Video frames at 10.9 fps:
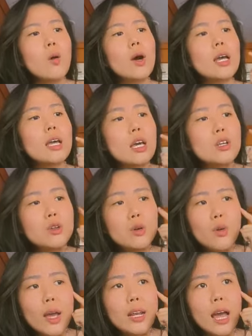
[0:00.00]
What can I do
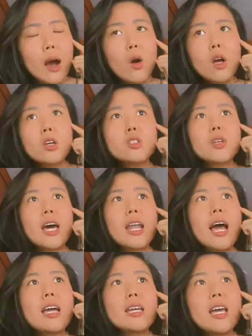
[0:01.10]
right now so that
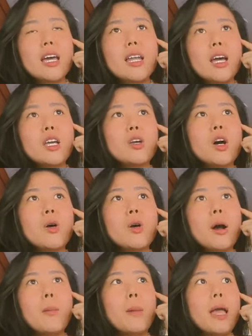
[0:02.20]
I can, you know,
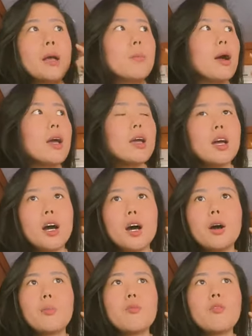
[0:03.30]
make my
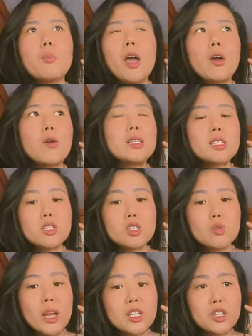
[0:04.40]
uh, parents and
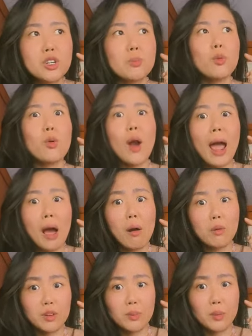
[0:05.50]
strangers
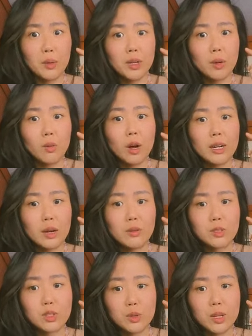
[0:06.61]
proud of me when I walk down
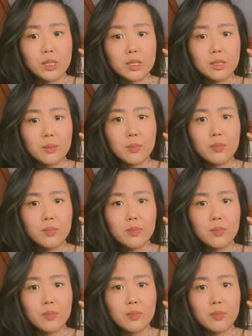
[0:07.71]
the streets?